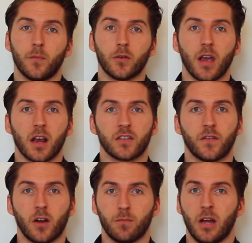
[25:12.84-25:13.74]
bookings
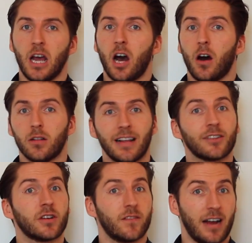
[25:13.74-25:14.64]
from
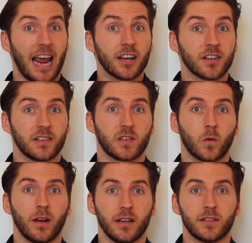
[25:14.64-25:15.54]
online travel agents
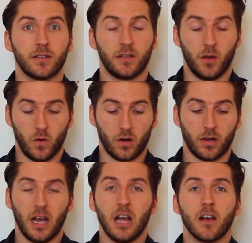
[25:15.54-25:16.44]
we listed you on,